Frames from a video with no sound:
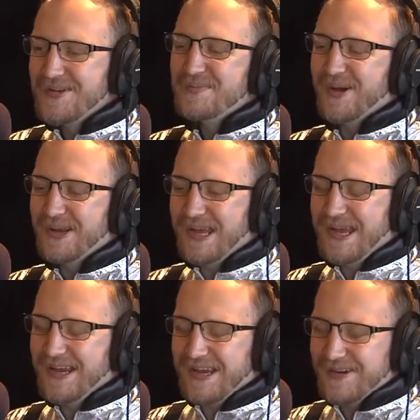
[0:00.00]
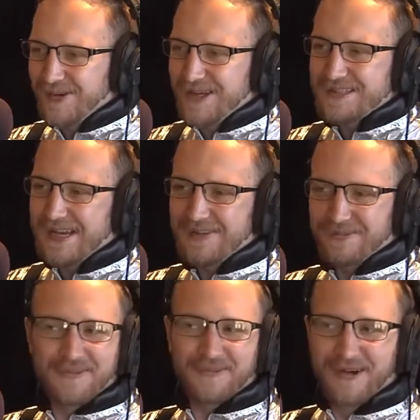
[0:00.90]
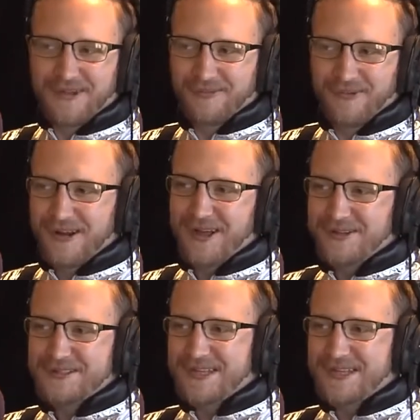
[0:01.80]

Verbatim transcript: But a- anyways, uh, what what else?